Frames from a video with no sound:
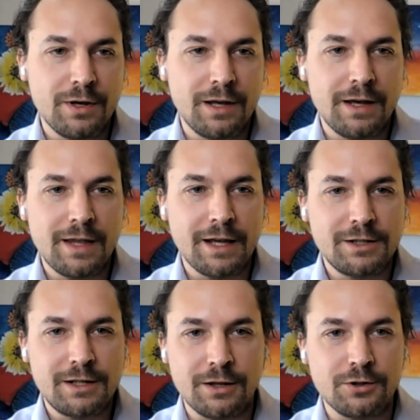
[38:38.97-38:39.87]
And
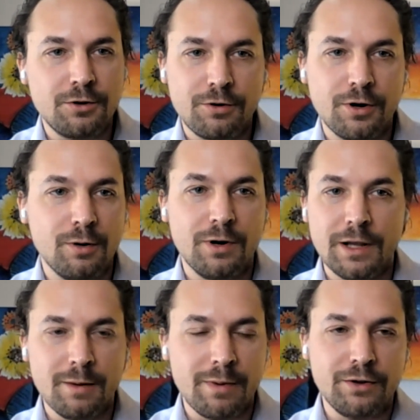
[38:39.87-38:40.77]
that's in the short term
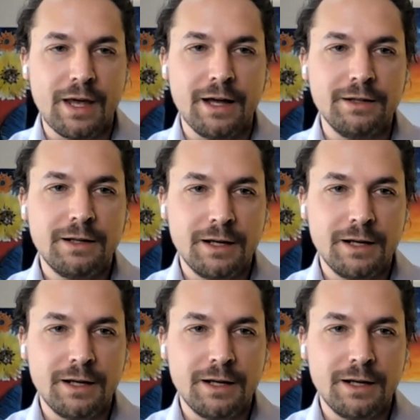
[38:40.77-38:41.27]
really about that